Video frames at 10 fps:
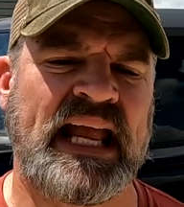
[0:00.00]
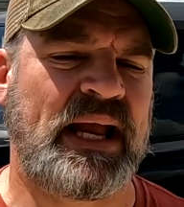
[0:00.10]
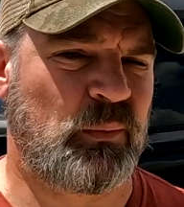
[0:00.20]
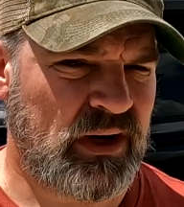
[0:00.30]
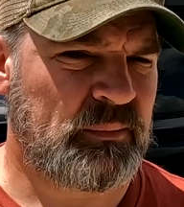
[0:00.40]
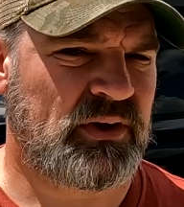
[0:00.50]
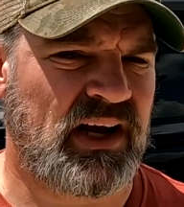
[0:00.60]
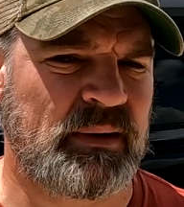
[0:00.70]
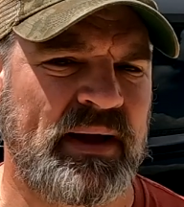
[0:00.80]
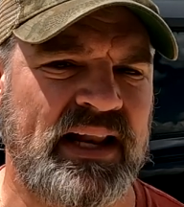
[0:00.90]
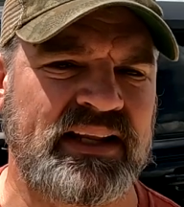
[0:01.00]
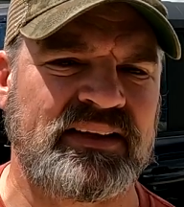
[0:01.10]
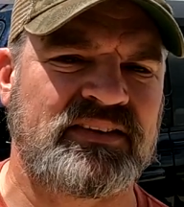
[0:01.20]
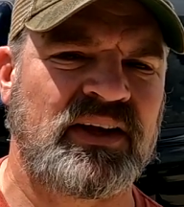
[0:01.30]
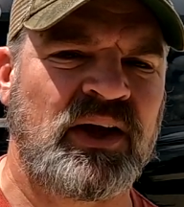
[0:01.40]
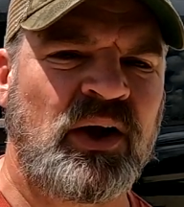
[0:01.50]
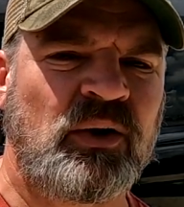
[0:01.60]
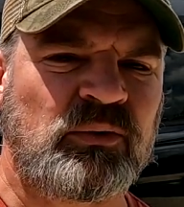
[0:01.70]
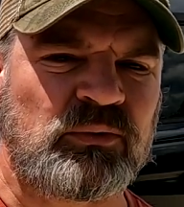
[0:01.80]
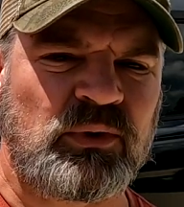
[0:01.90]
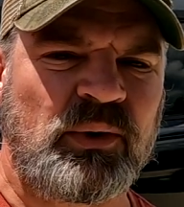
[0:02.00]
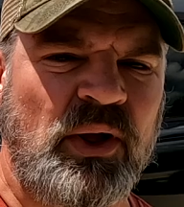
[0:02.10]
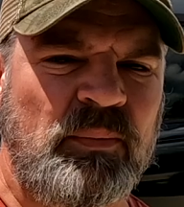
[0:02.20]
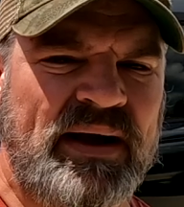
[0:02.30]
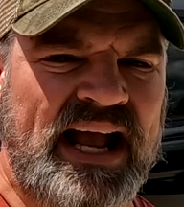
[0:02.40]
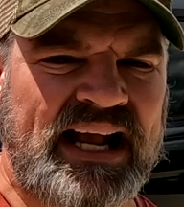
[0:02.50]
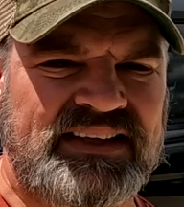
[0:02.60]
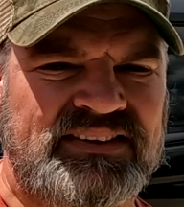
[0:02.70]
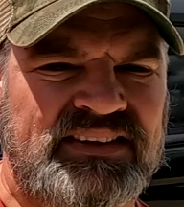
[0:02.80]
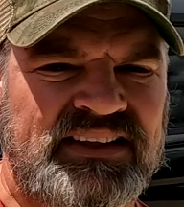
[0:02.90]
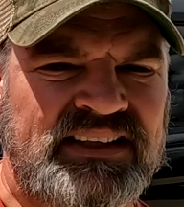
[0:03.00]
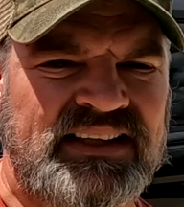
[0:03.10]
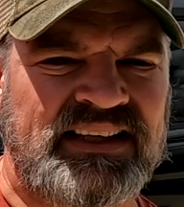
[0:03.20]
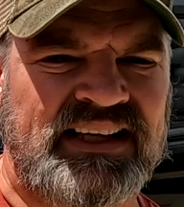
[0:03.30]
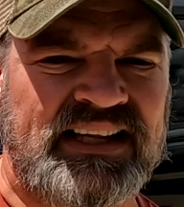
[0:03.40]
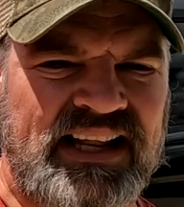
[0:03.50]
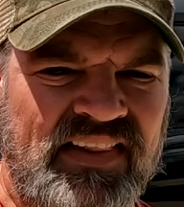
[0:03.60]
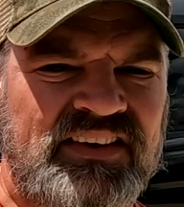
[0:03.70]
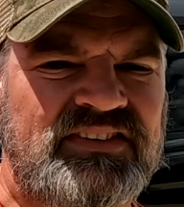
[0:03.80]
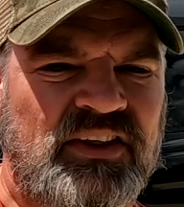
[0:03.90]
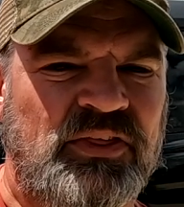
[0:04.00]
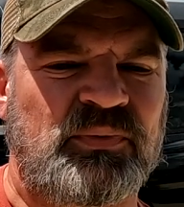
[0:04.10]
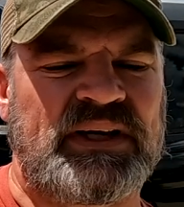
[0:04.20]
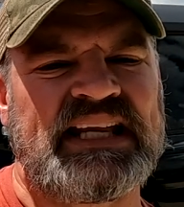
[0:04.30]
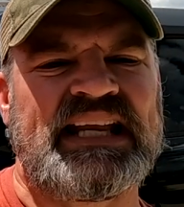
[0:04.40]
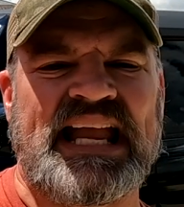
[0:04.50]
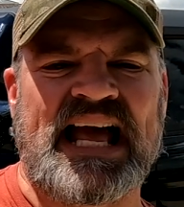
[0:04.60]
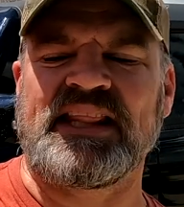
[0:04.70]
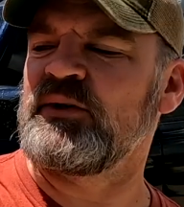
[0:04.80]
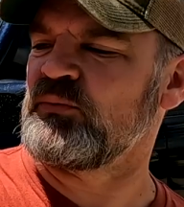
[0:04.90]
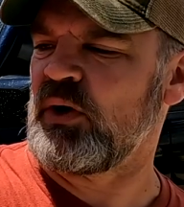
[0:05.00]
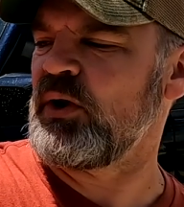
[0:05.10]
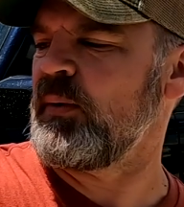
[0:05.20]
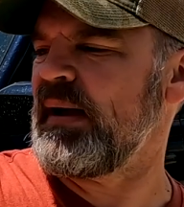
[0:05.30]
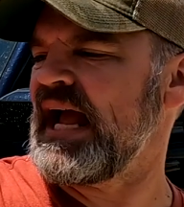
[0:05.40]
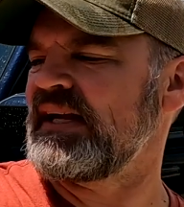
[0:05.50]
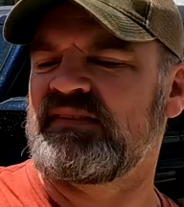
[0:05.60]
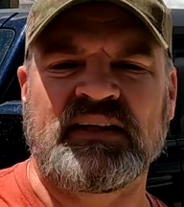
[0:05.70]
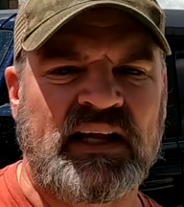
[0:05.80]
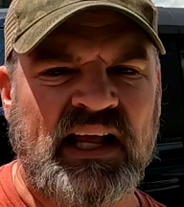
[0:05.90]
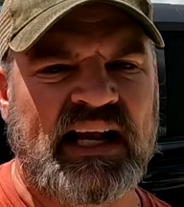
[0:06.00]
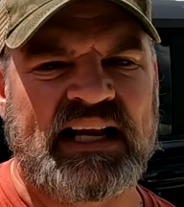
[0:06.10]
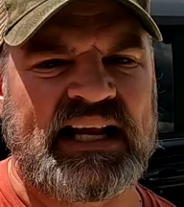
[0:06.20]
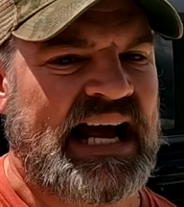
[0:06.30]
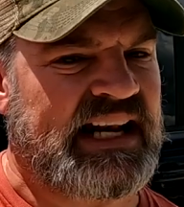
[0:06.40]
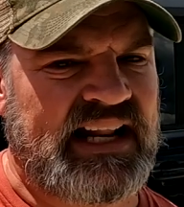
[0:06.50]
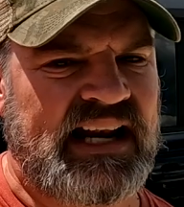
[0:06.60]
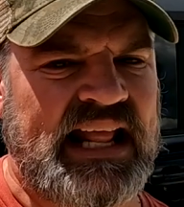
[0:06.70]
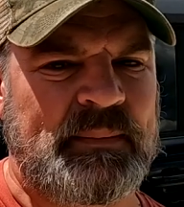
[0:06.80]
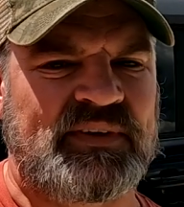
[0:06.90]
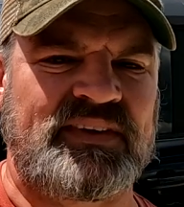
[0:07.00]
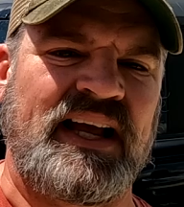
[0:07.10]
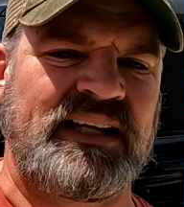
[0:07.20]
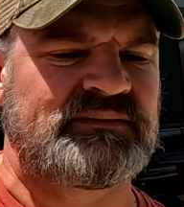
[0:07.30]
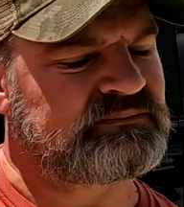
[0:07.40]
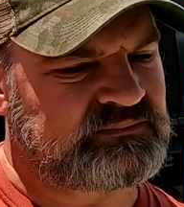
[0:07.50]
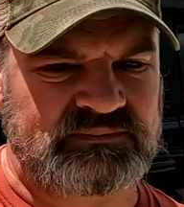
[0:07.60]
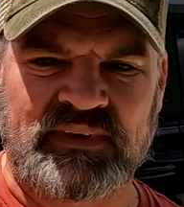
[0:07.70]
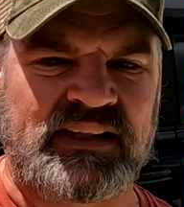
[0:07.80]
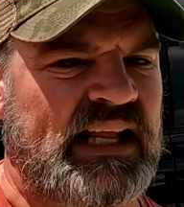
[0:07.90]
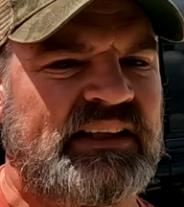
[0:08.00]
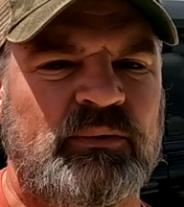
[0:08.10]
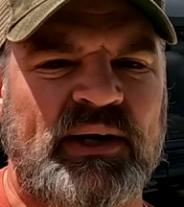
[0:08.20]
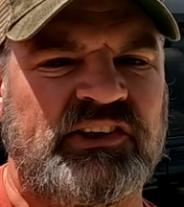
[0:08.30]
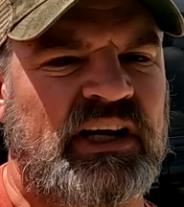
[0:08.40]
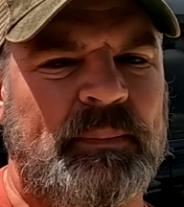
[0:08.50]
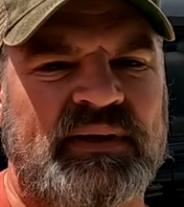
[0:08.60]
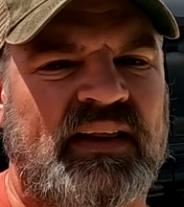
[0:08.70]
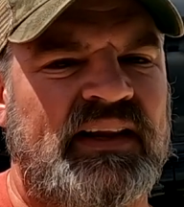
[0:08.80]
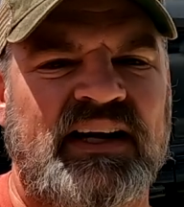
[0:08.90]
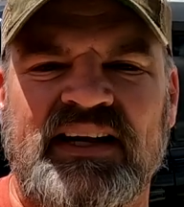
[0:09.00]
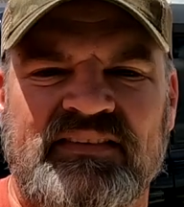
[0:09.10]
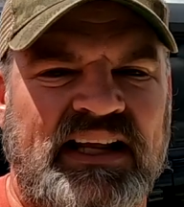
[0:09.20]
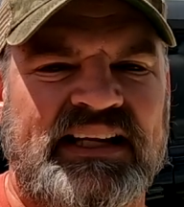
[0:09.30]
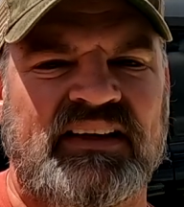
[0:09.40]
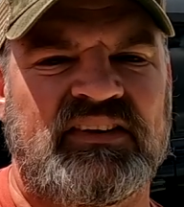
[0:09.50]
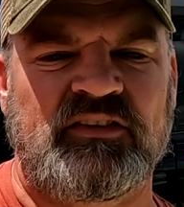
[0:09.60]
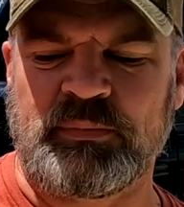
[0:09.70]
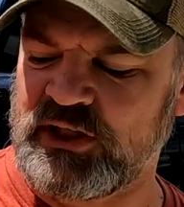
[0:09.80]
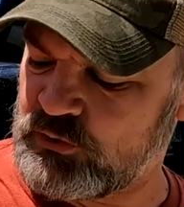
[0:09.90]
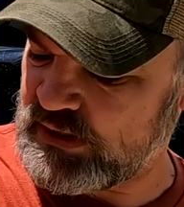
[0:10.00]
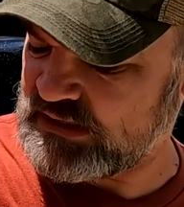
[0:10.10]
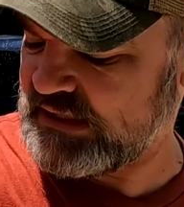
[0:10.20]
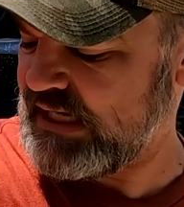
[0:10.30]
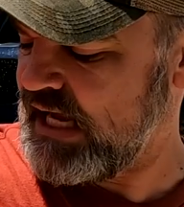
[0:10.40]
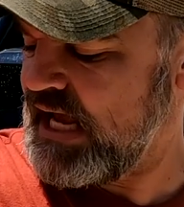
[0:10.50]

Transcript: And what I'm talking about is Rotopax. Now this is a 3-gallon Rotopax. Got it on Amazon. Like to do my shopping on there because I can get stuff pretty quickly.